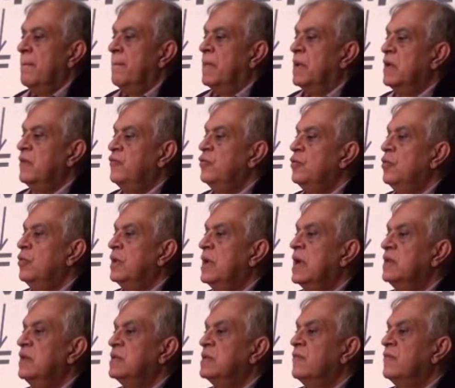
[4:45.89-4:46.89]
But if you look
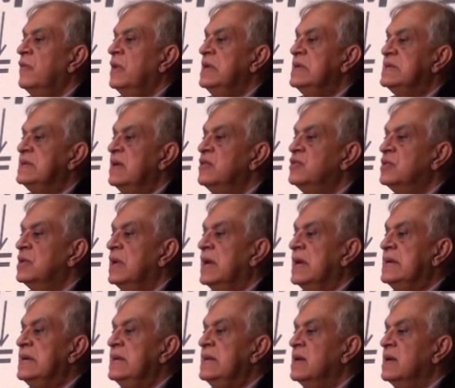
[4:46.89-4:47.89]
at some very central
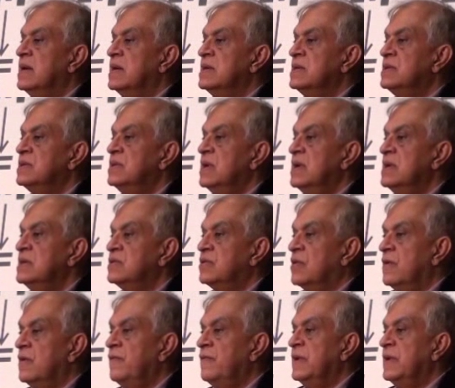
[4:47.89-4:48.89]
ideas, there is
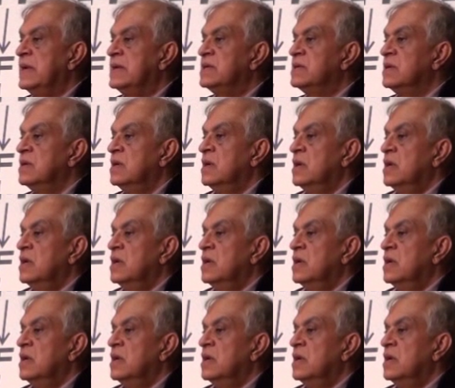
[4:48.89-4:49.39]
conflict.